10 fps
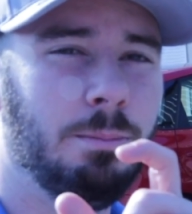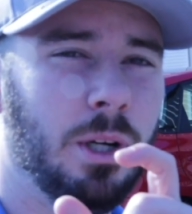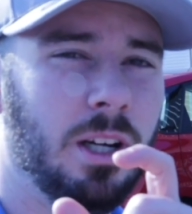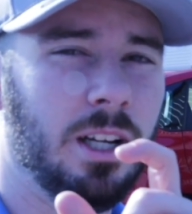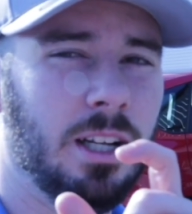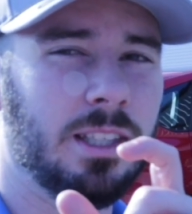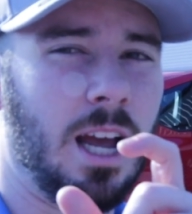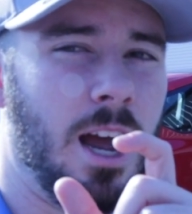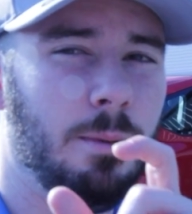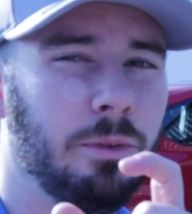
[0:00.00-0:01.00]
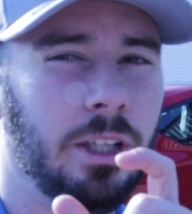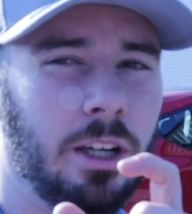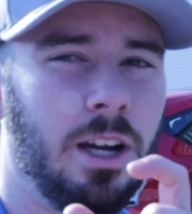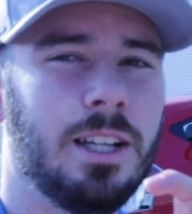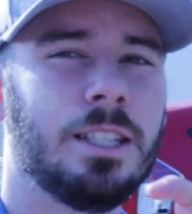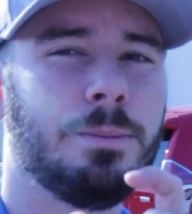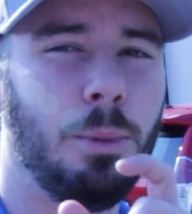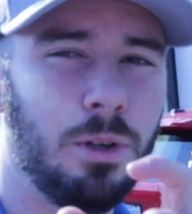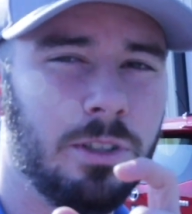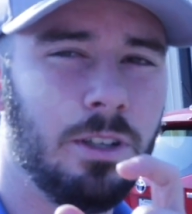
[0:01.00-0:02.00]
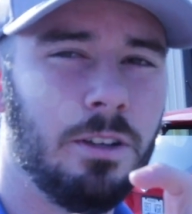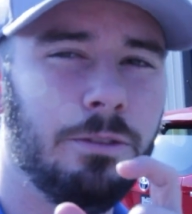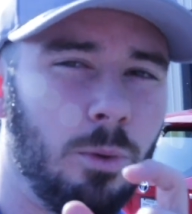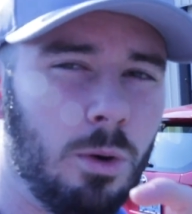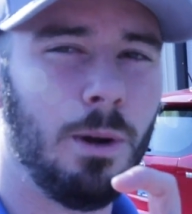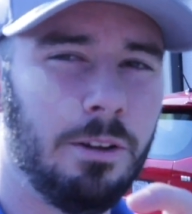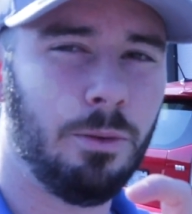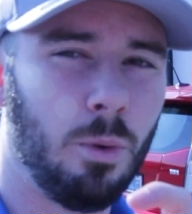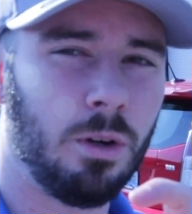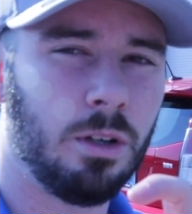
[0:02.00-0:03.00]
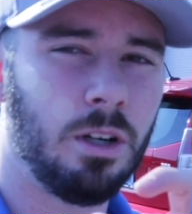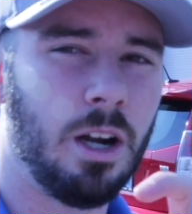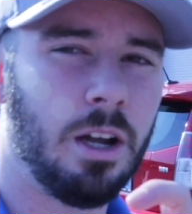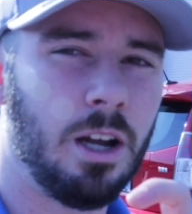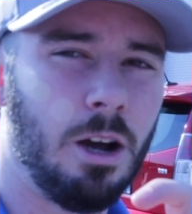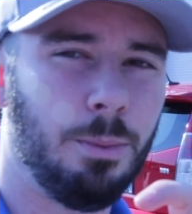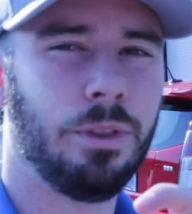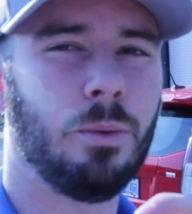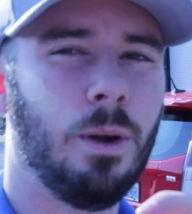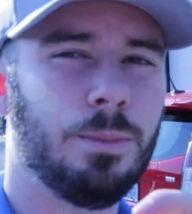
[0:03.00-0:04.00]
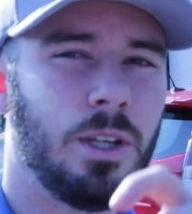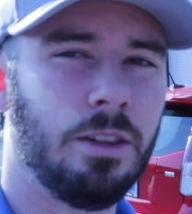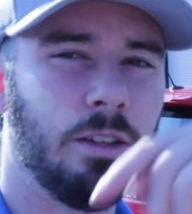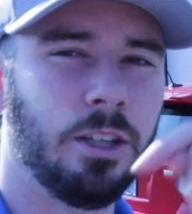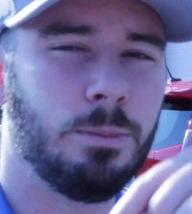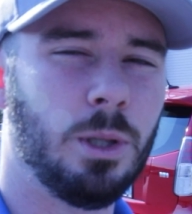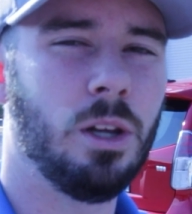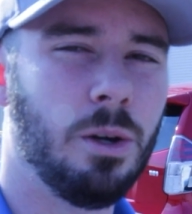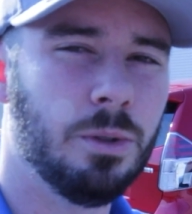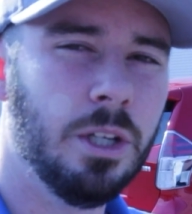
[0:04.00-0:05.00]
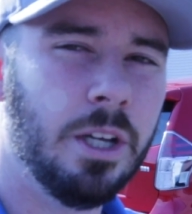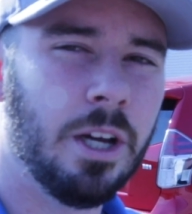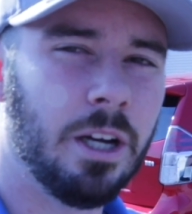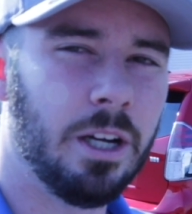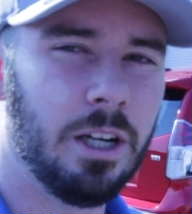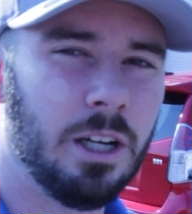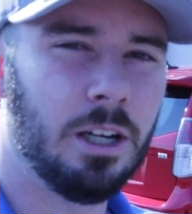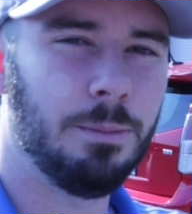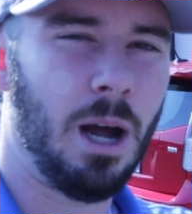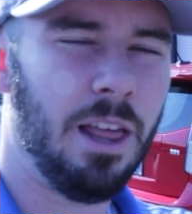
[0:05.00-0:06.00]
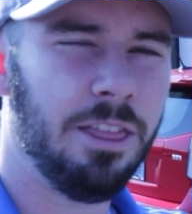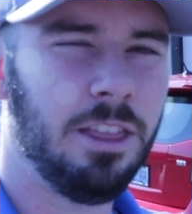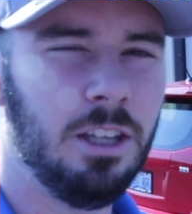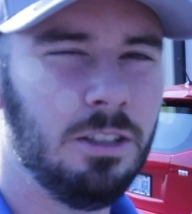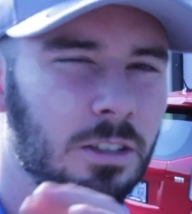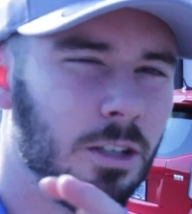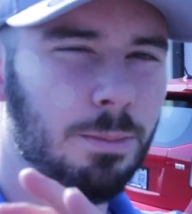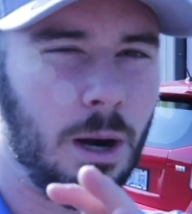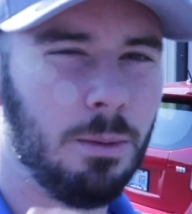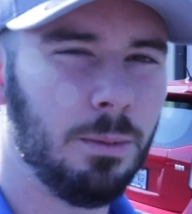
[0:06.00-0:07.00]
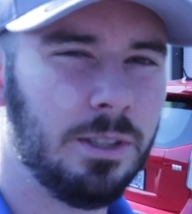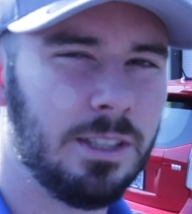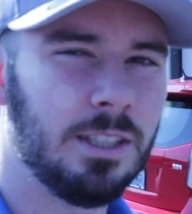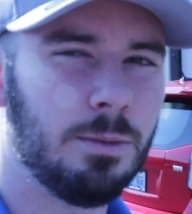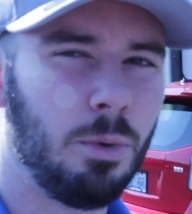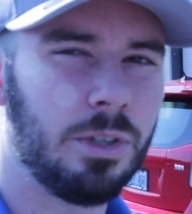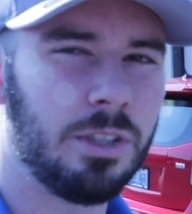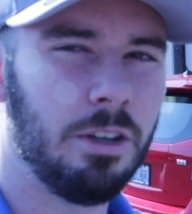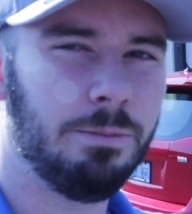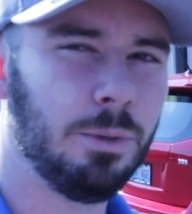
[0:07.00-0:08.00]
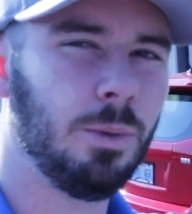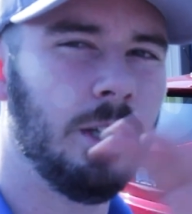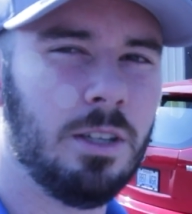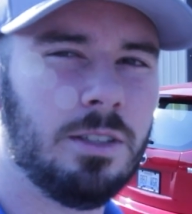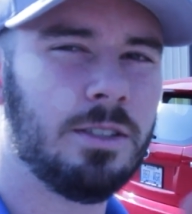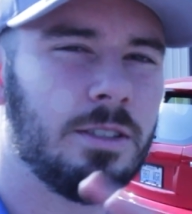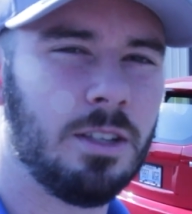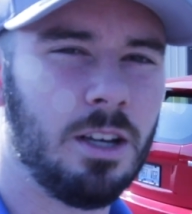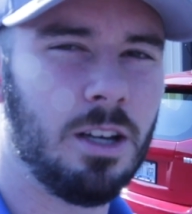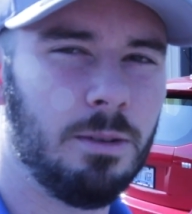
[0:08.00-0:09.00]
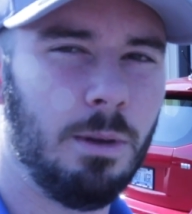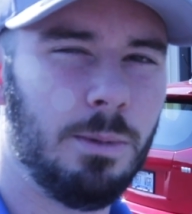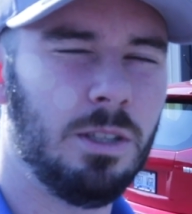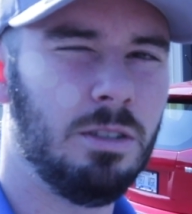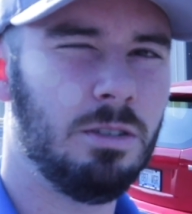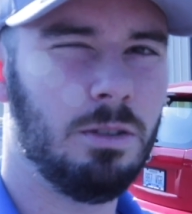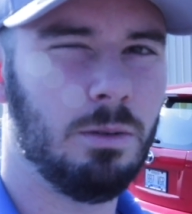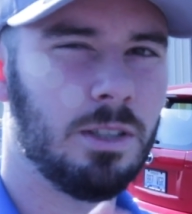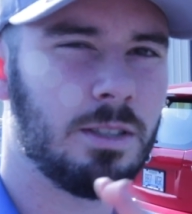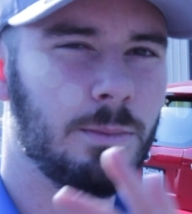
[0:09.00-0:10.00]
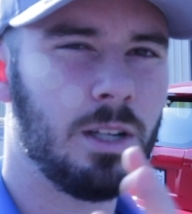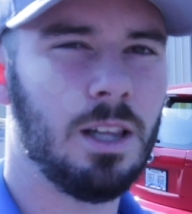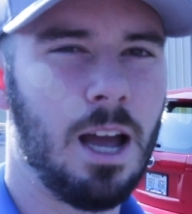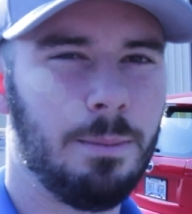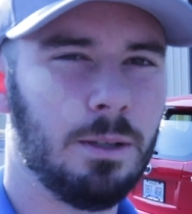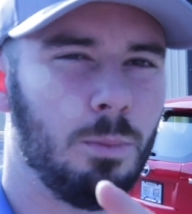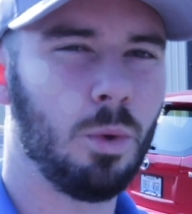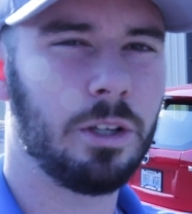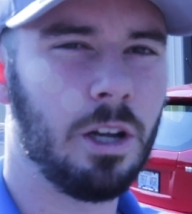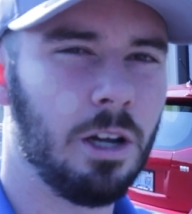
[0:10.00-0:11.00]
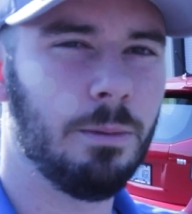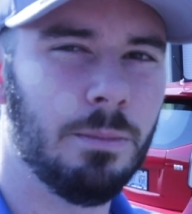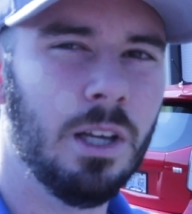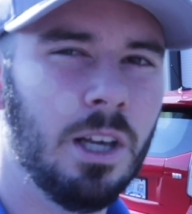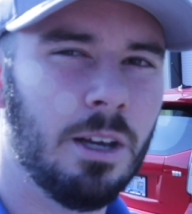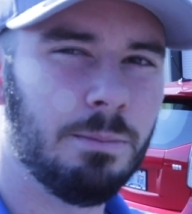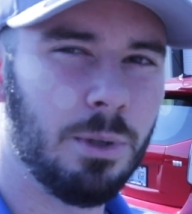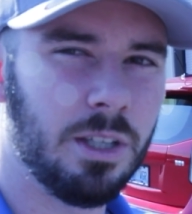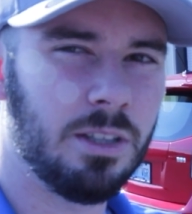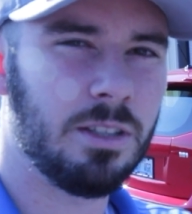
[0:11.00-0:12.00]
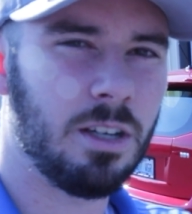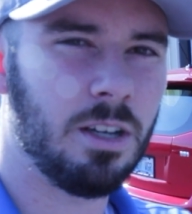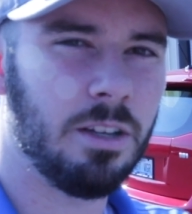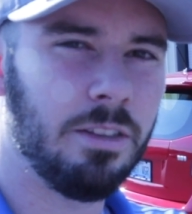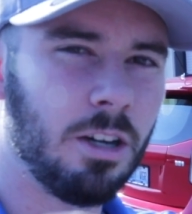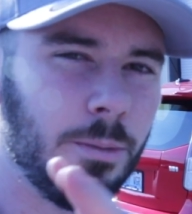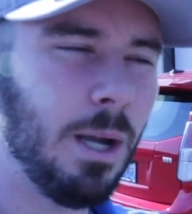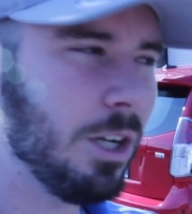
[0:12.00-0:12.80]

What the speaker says: But I'm over here at Spartan 4x4. I'll put their website in the link below. I think you're gonna probably see some more stuff between us, maybe doing some collabing, more to come. But they're gonna